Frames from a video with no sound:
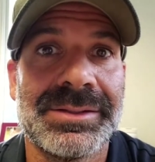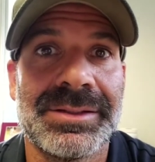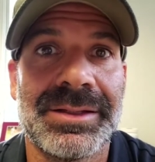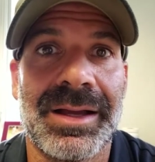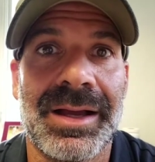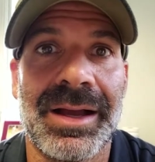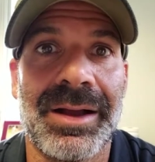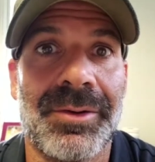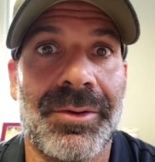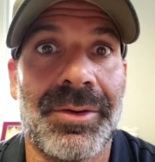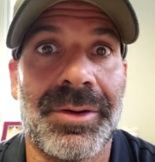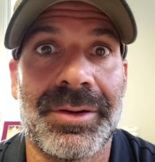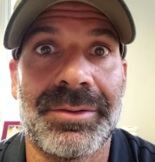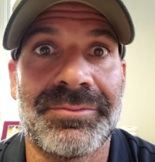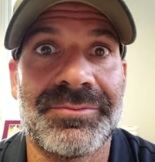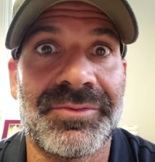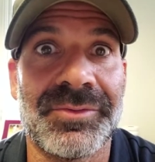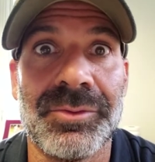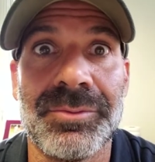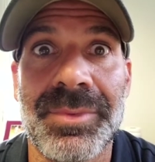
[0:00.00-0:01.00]
or
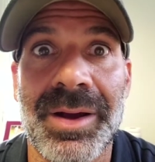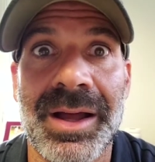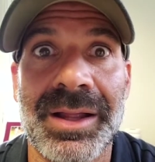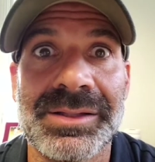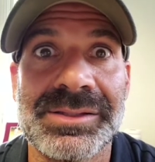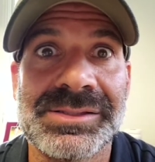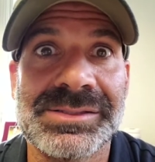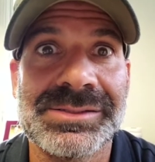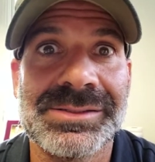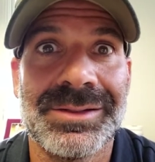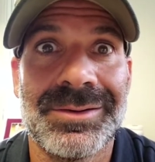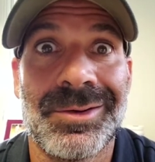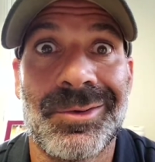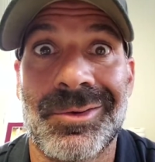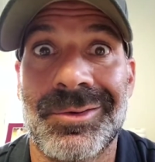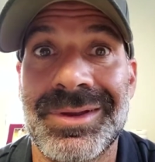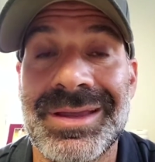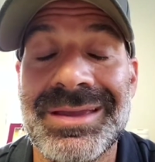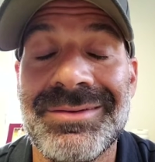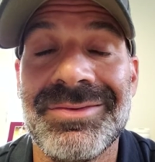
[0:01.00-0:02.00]
a few months,
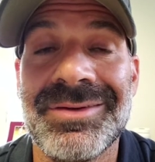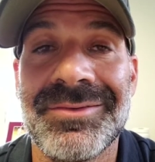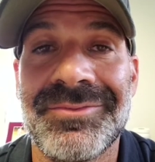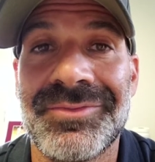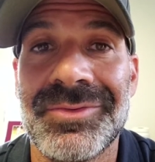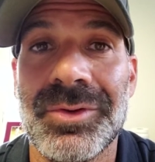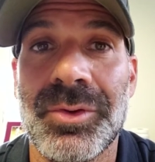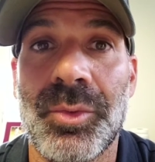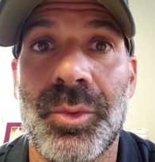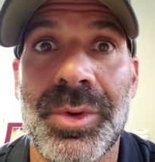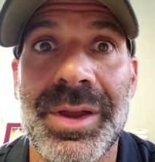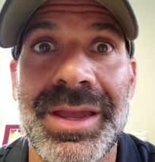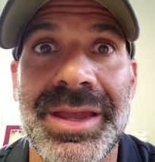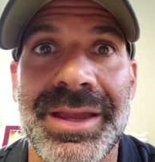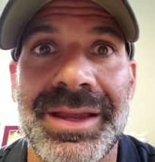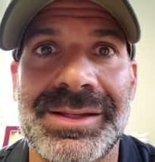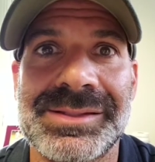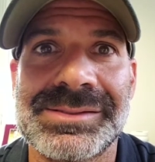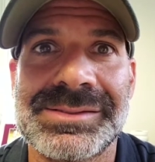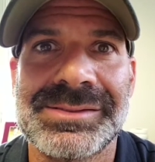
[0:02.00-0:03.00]
or even a few
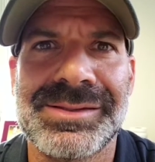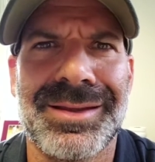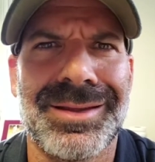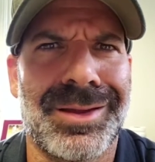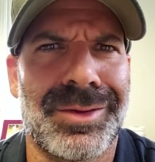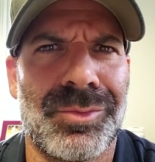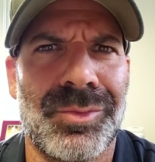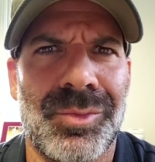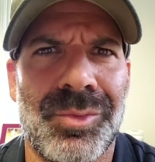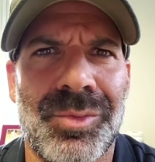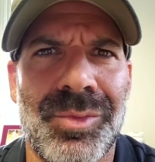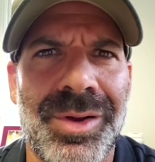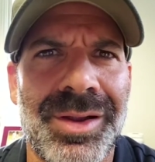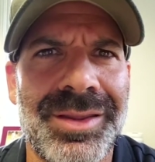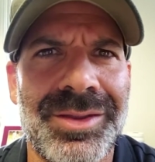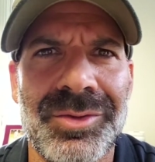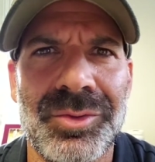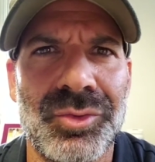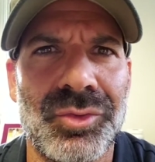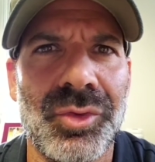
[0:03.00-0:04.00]
weeks. They're like, "What
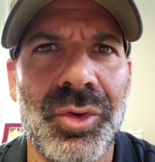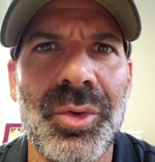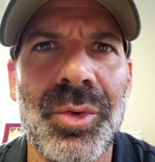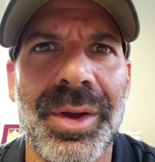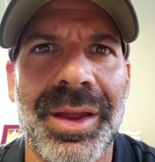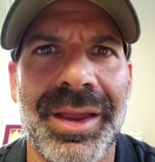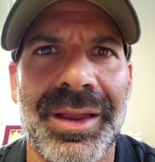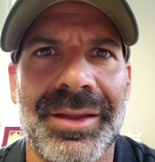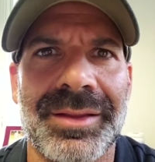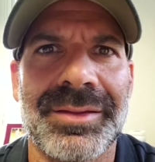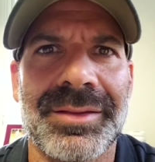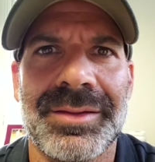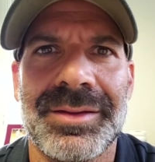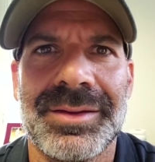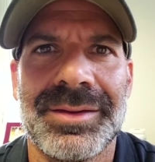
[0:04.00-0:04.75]
are you doing?